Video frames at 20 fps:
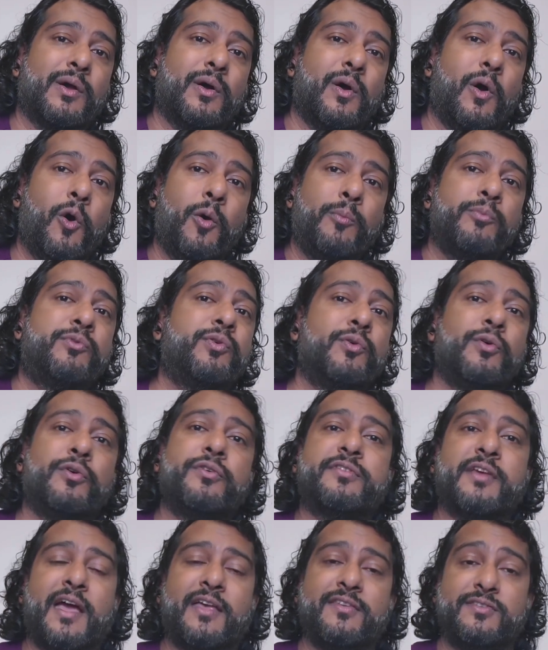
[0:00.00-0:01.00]
home
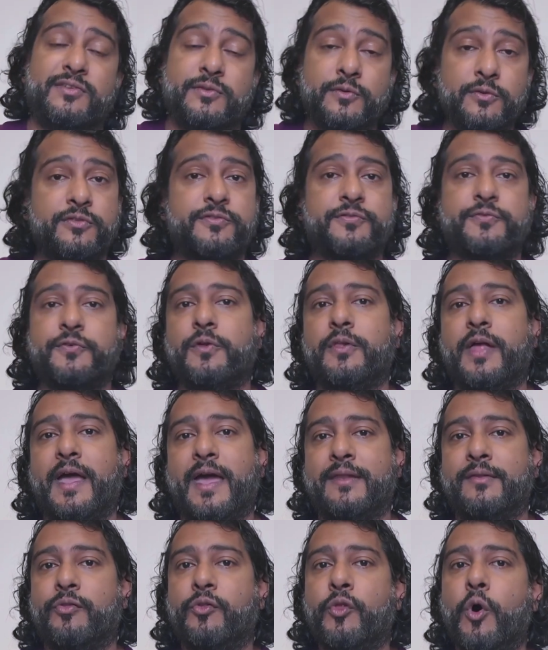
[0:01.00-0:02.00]
tools as useful
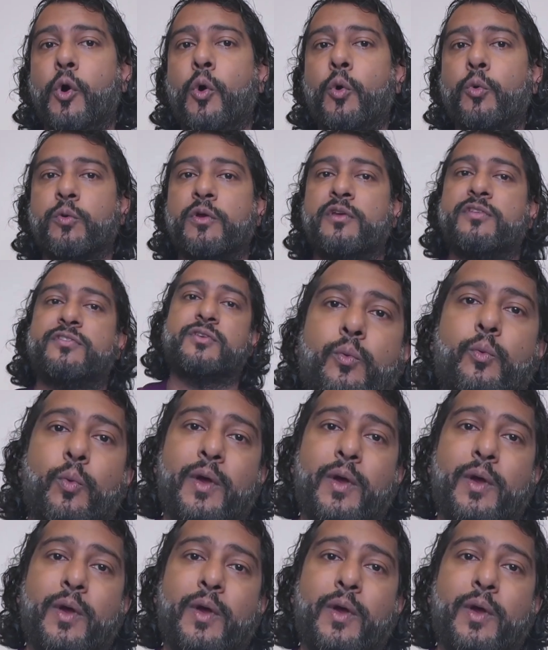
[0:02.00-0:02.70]
and low-risk